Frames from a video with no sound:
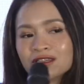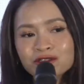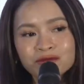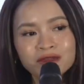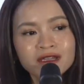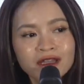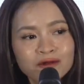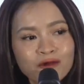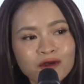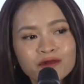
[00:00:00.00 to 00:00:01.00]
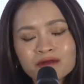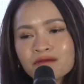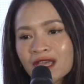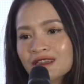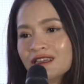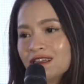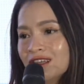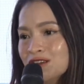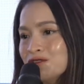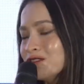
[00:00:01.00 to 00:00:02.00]
to meet and work with many
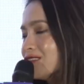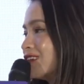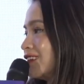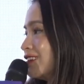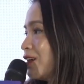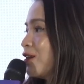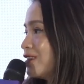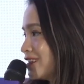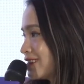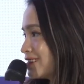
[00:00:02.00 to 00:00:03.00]
interesting colleagues.